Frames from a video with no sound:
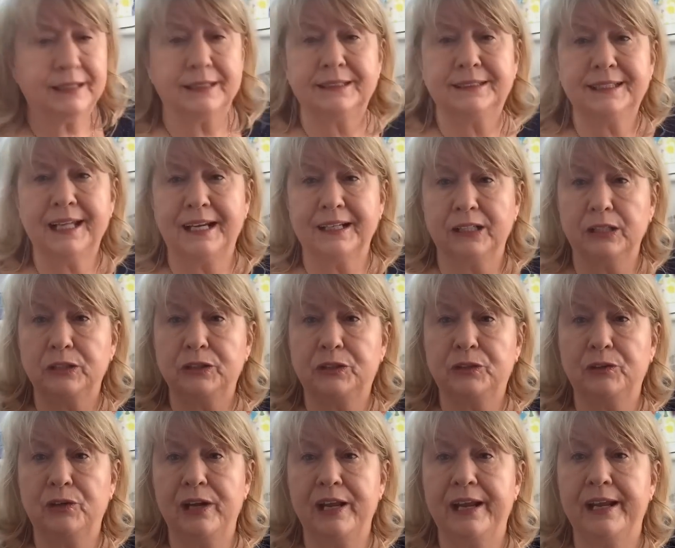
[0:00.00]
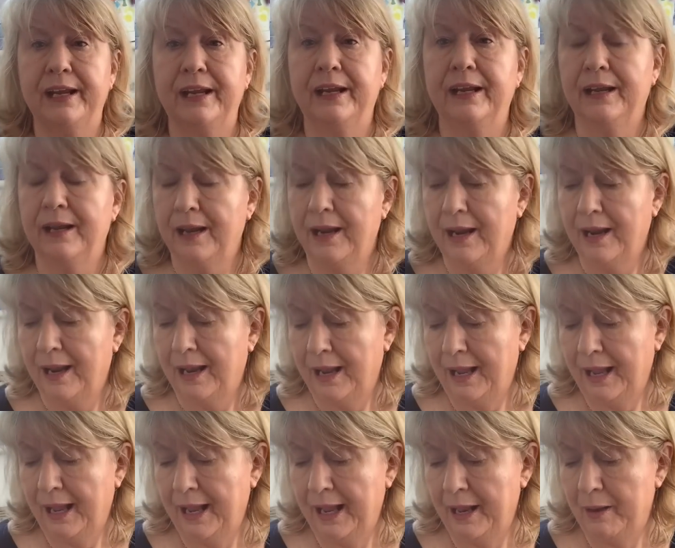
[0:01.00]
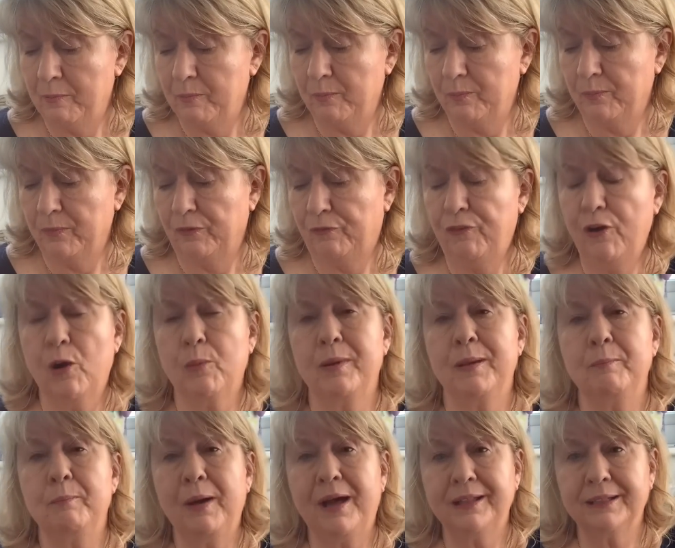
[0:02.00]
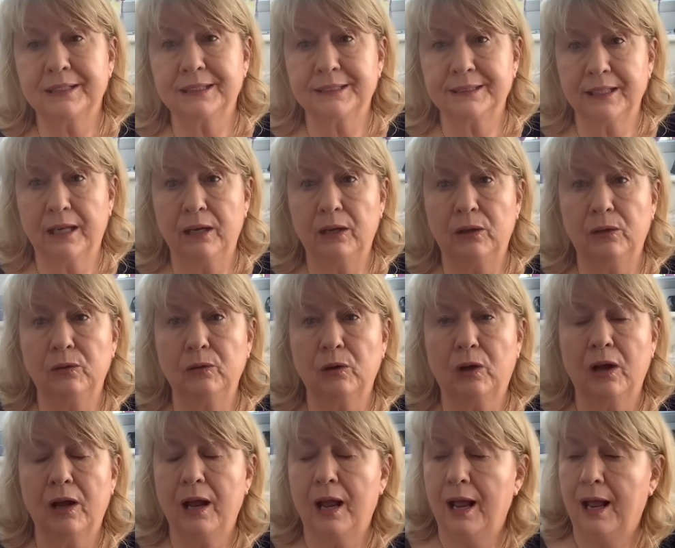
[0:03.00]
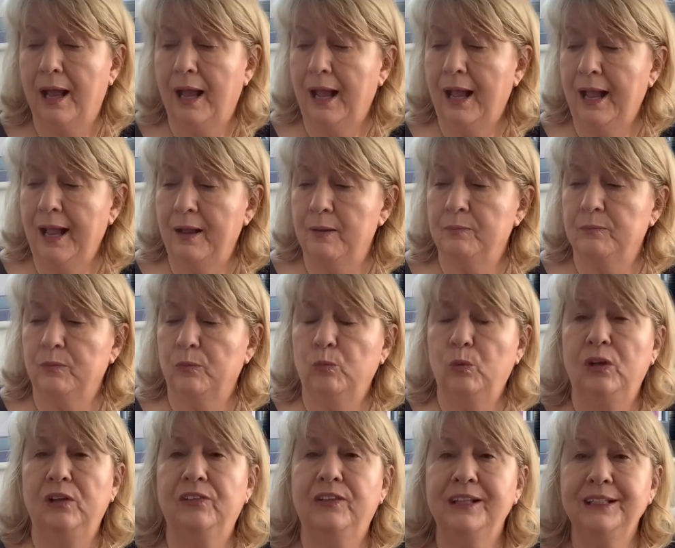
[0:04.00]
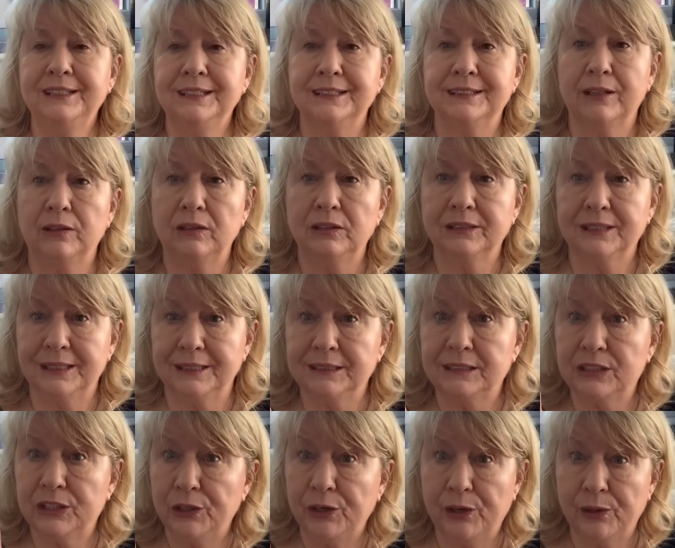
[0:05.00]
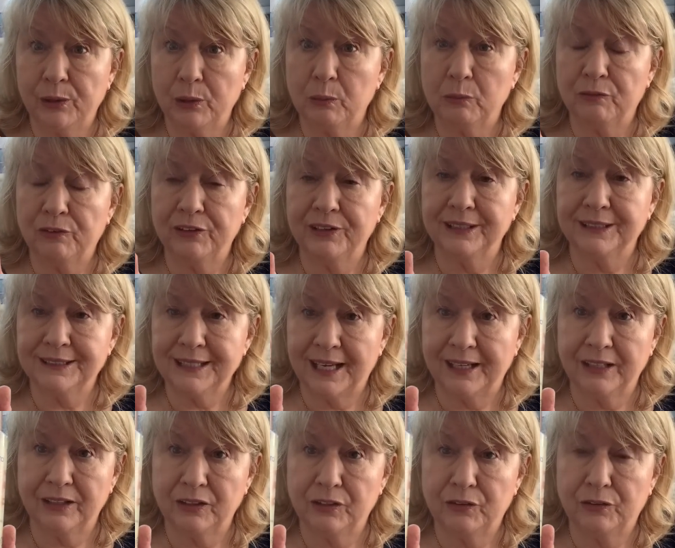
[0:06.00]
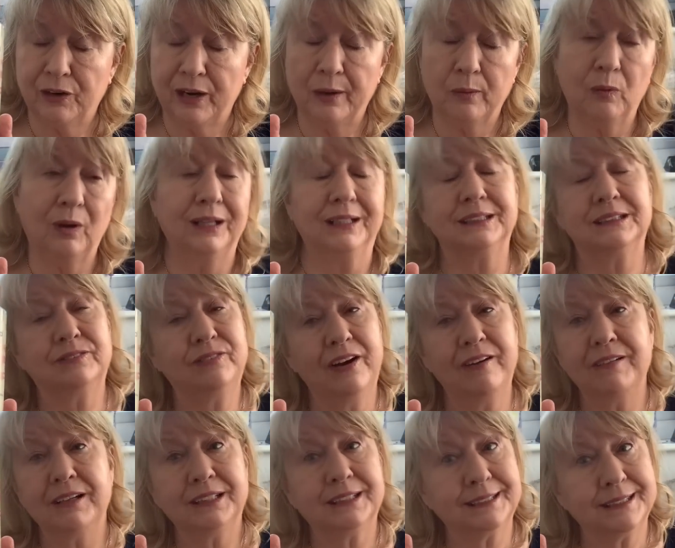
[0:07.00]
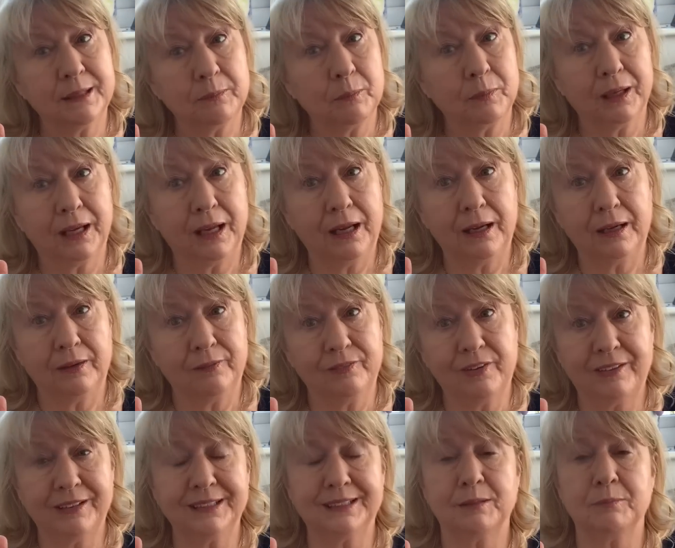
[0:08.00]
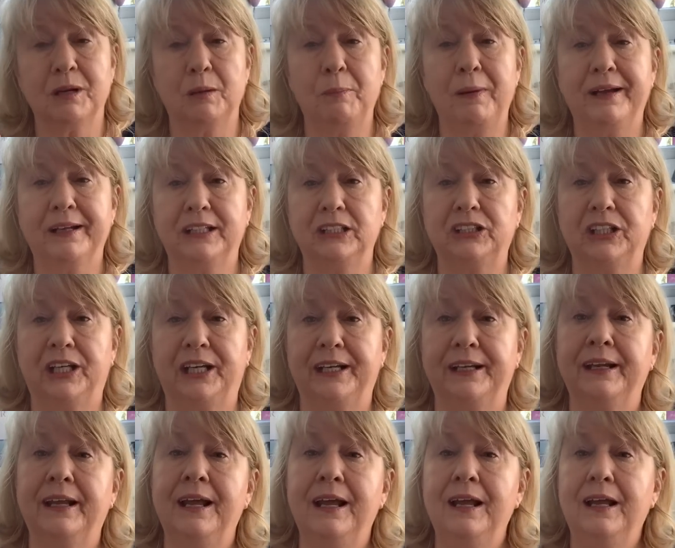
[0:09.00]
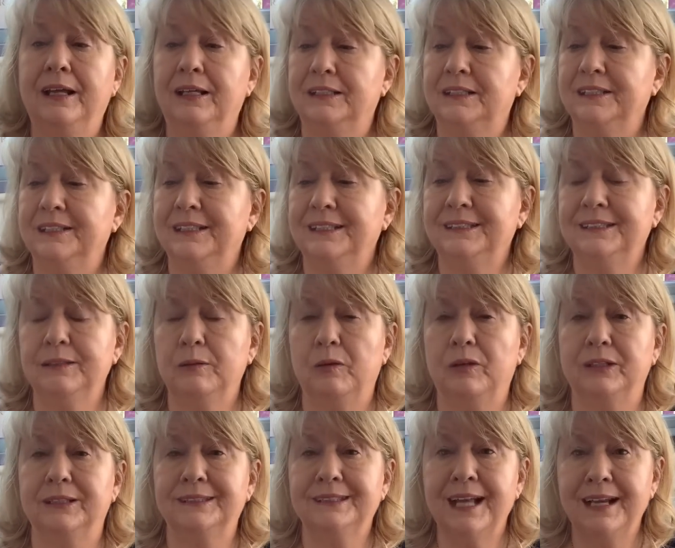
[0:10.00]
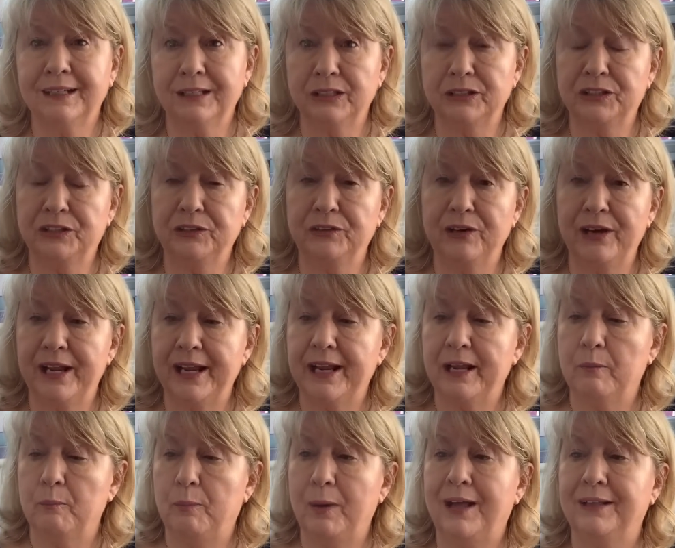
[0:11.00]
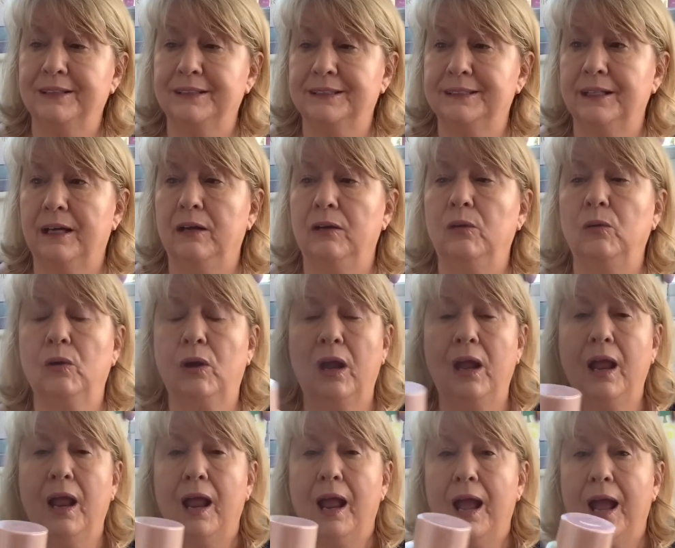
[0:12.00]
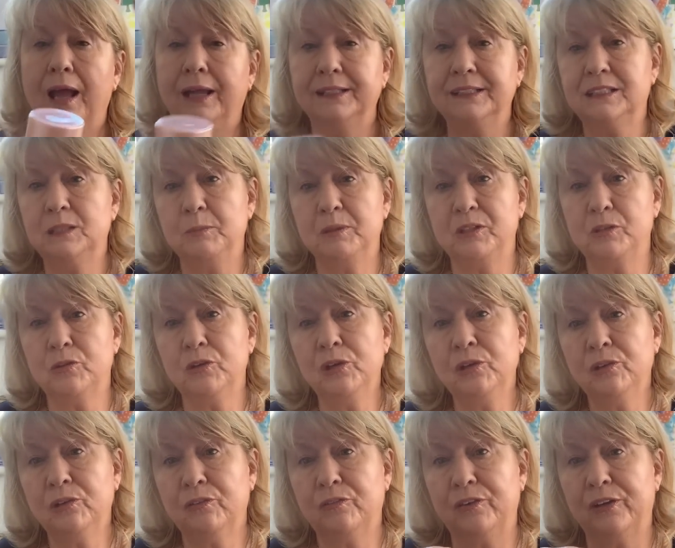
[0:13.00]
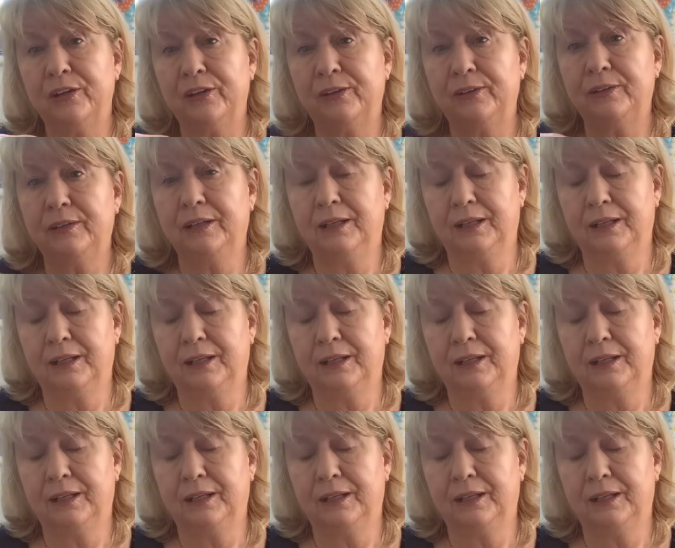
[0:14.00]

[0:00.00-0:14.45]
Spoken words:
Sanctuary foaming bath soak. Well, this is Aldi's dupe for the Sanctuary. Well, it's very similar packaging to the Sanctuary bath soak, and to be truthful,